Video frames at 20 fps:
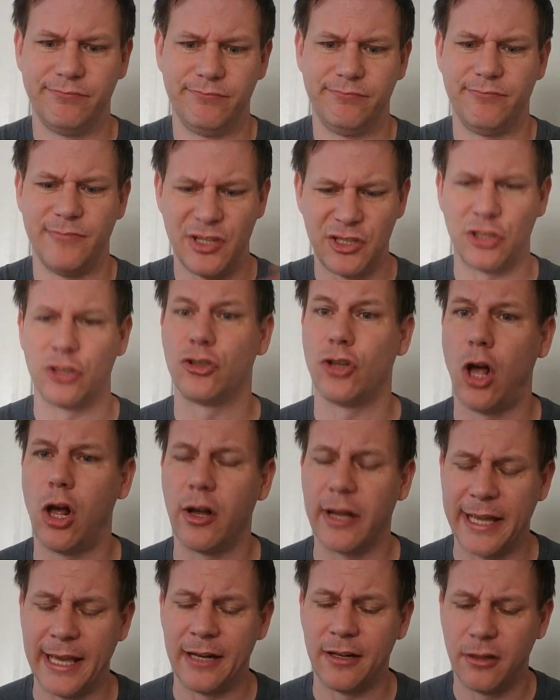this is all,
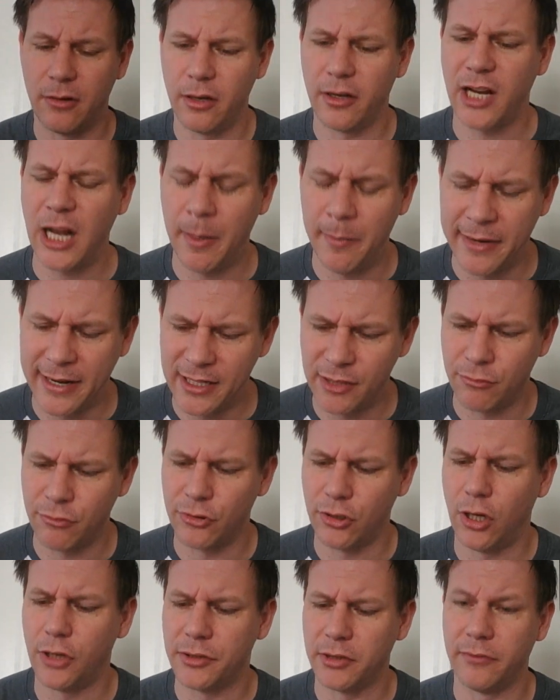again, coming as a
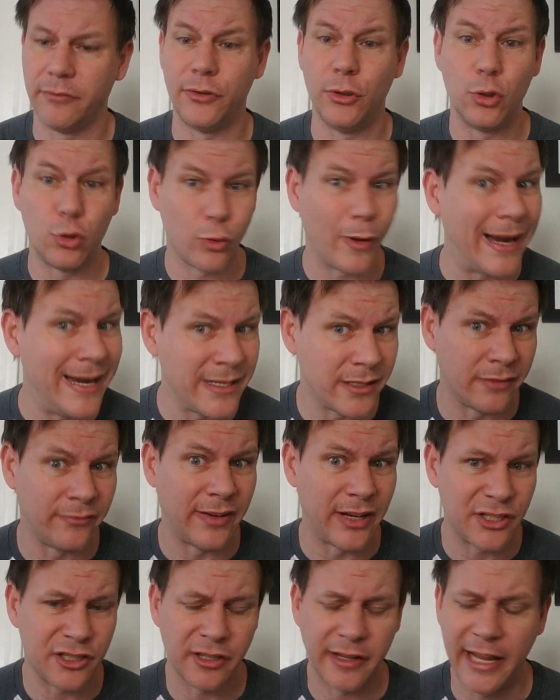result of Ukraine's
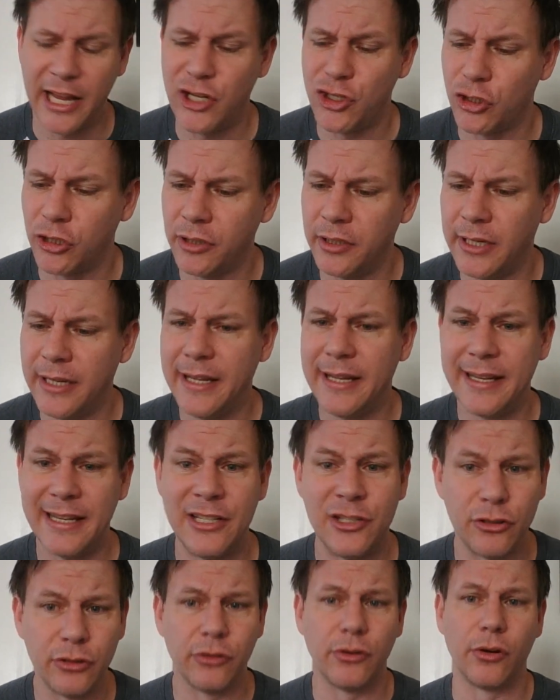investigation
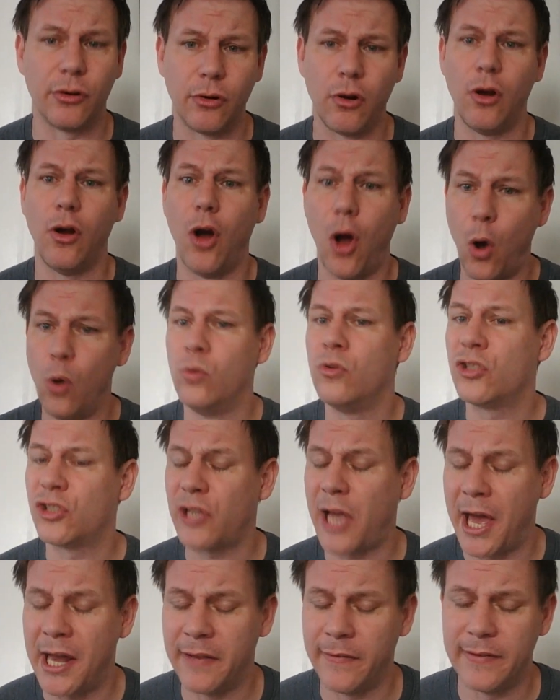into their own
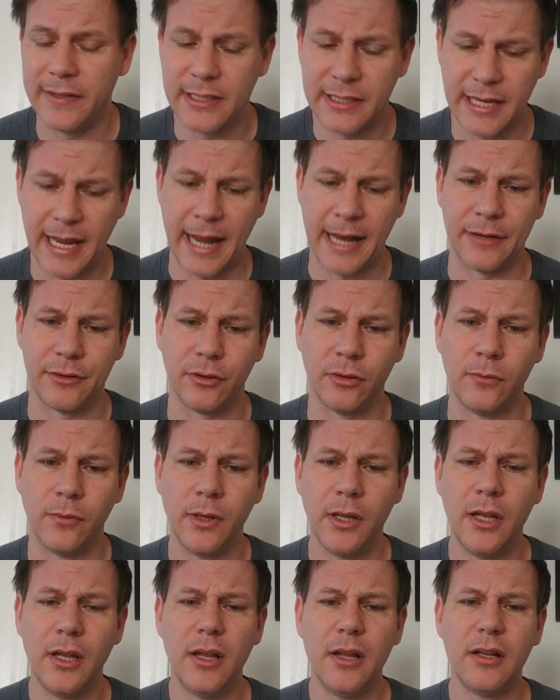side of this scandal,
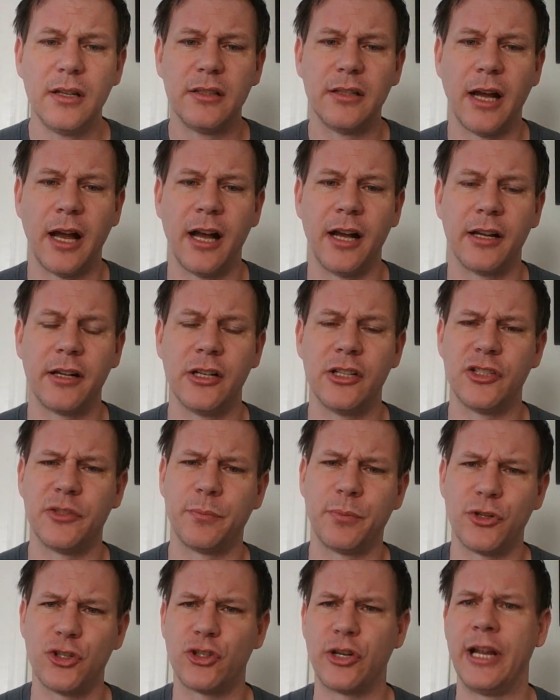because
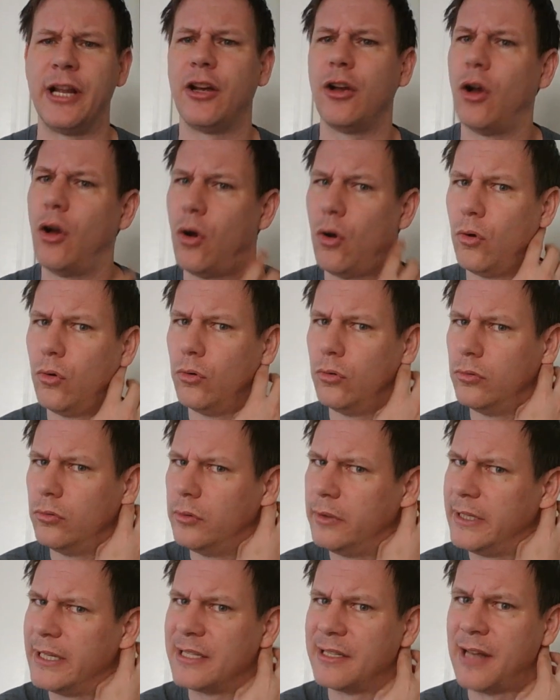
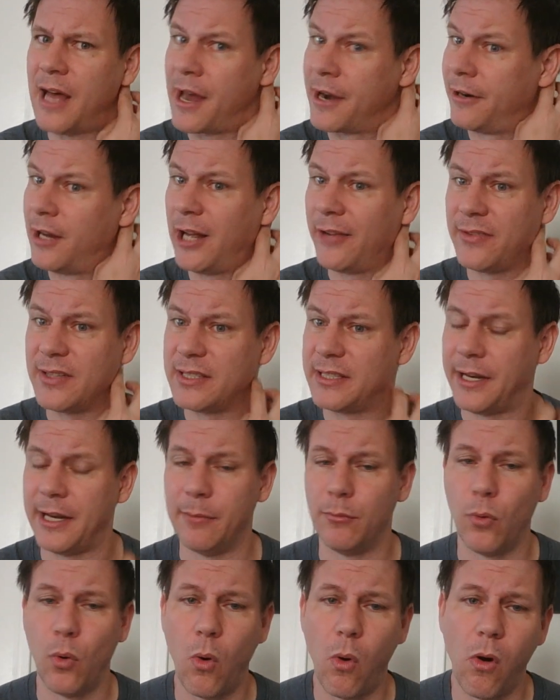Poroshenko is not in office
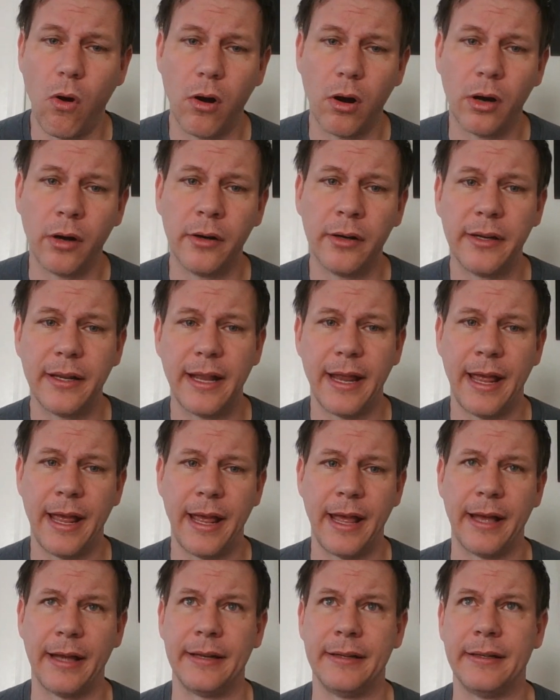anymore,
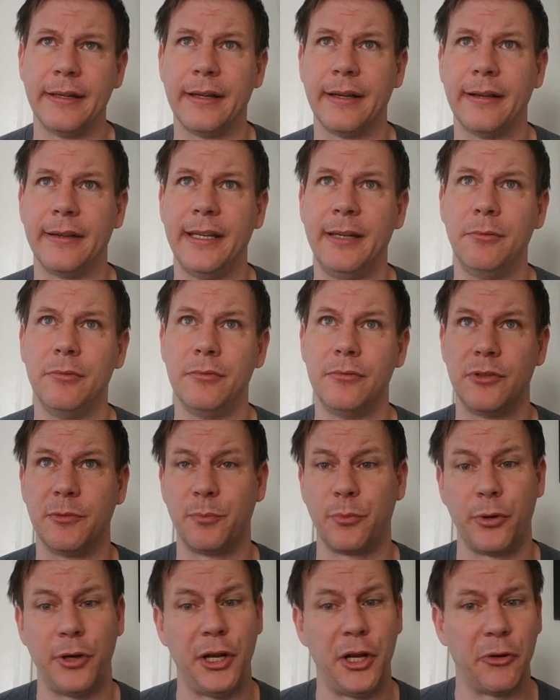and he was a
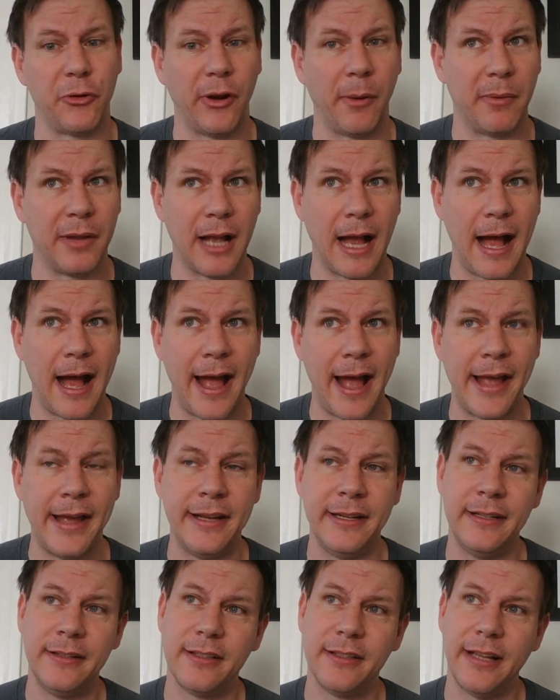pretty corrupt
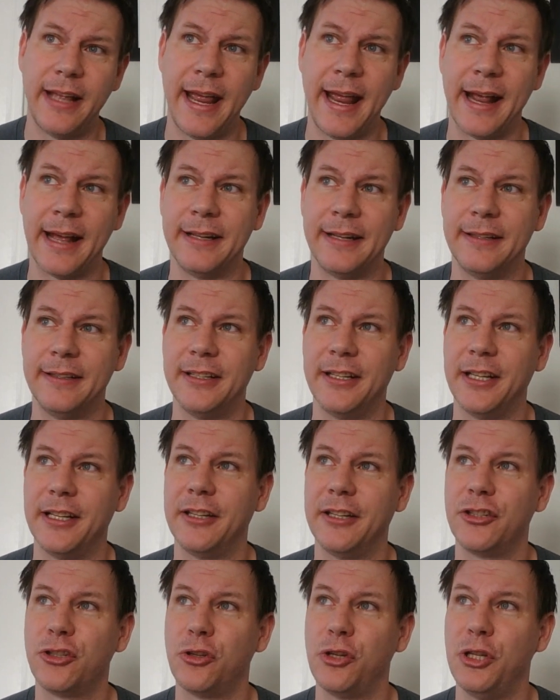guy, and
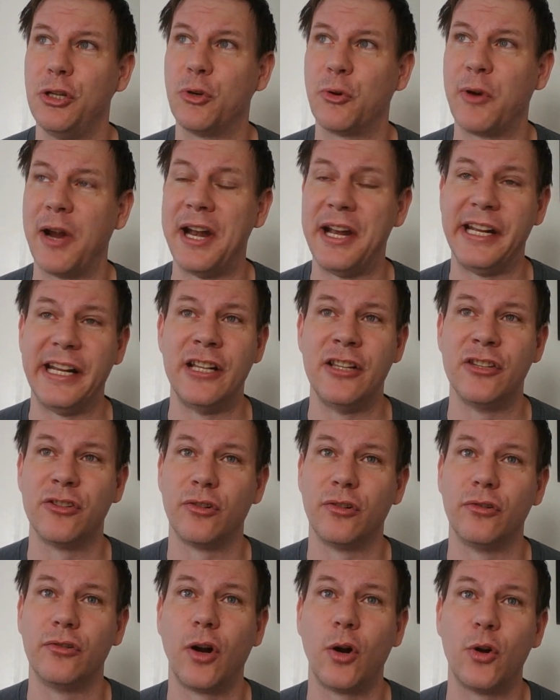so the Ukrainians
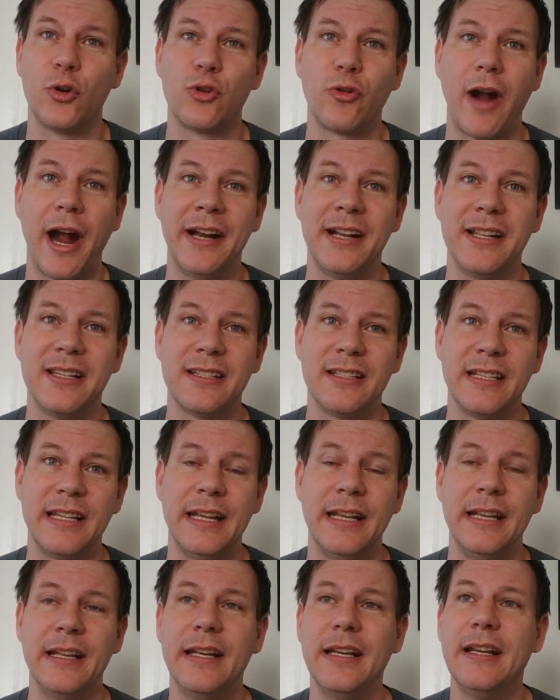are trying to
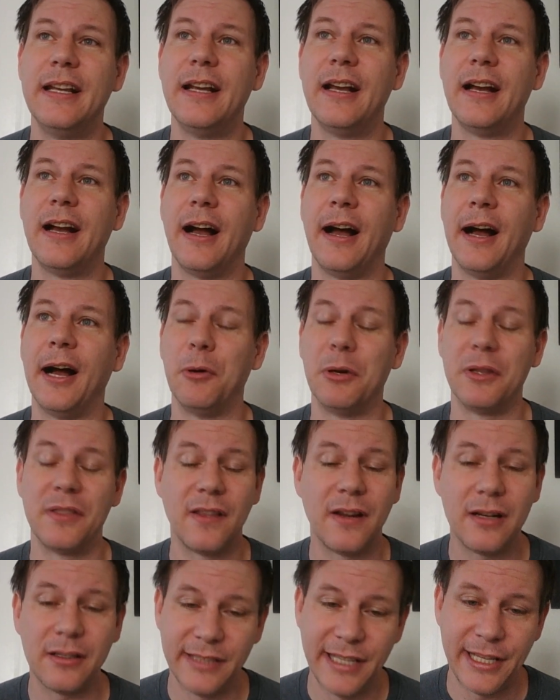see what
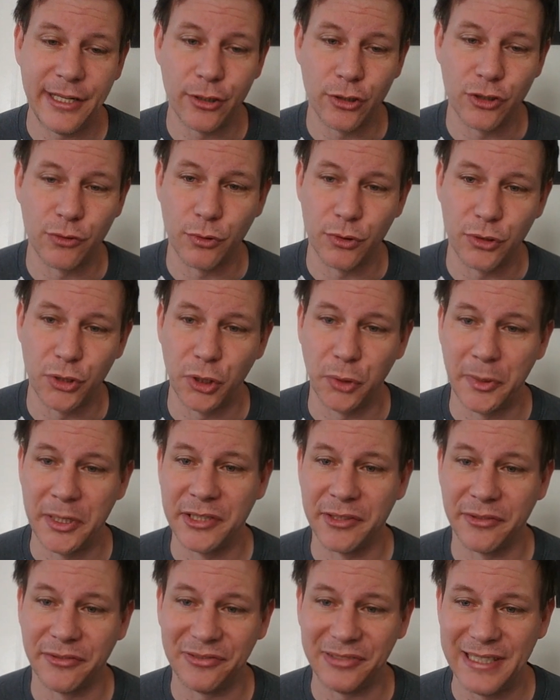their leaders were doing
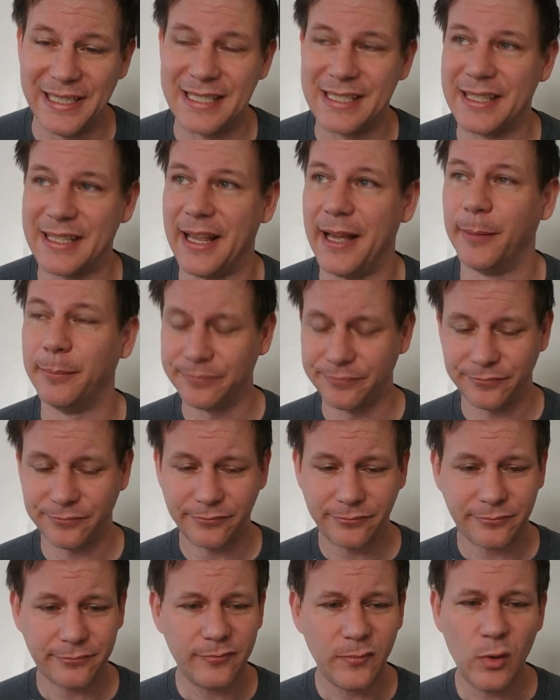to fleece them.
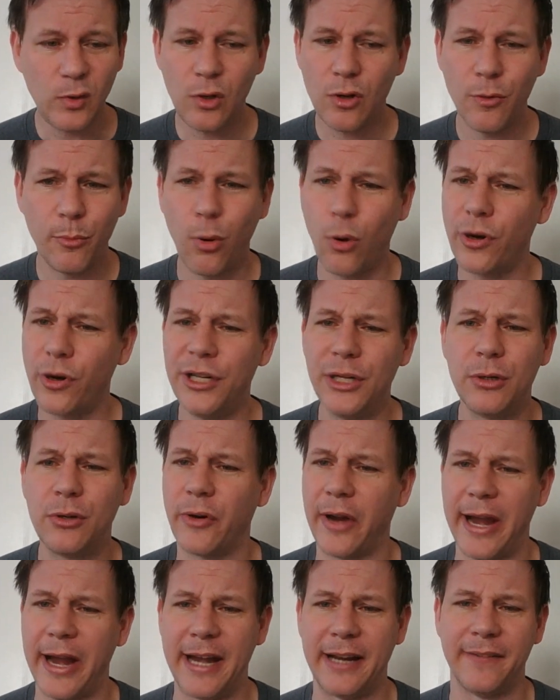Poor
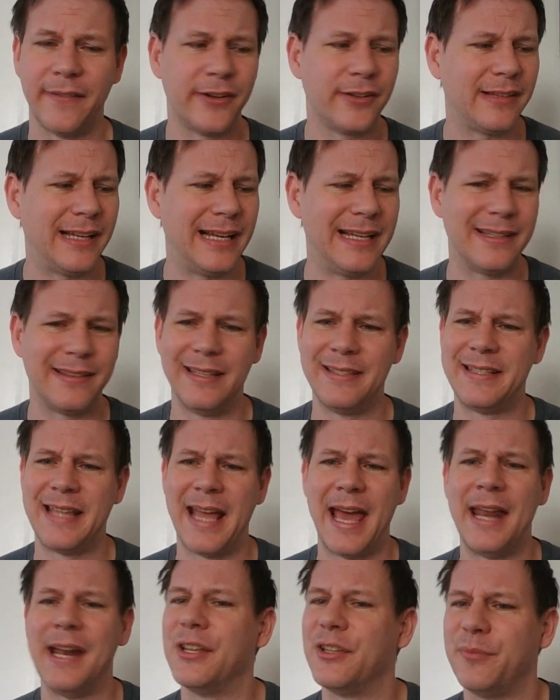Ukraine. They're like the
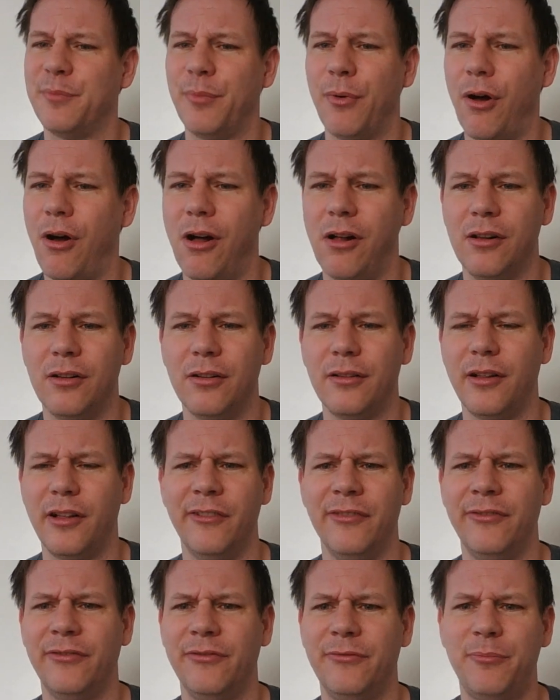tennis ball
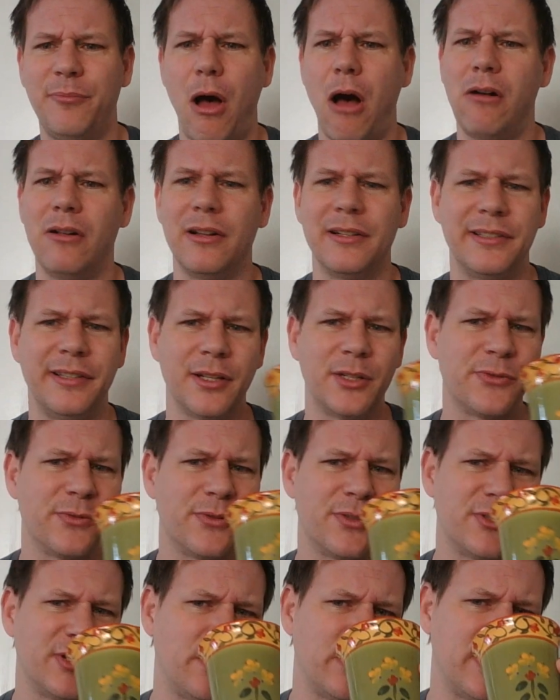of politics for
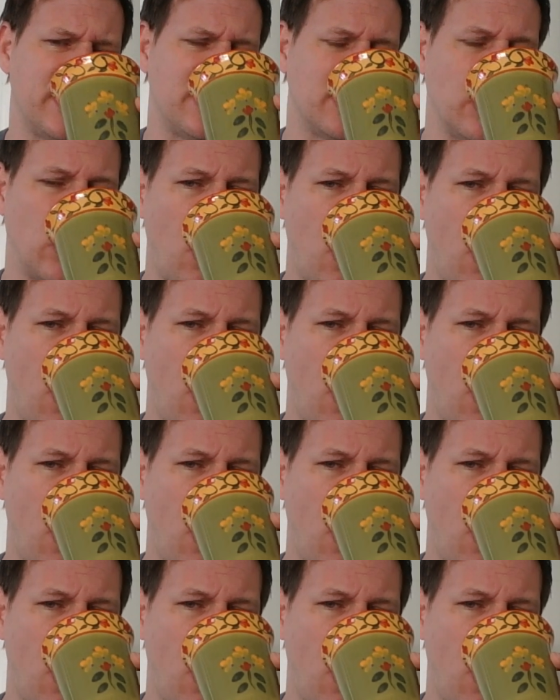some reason.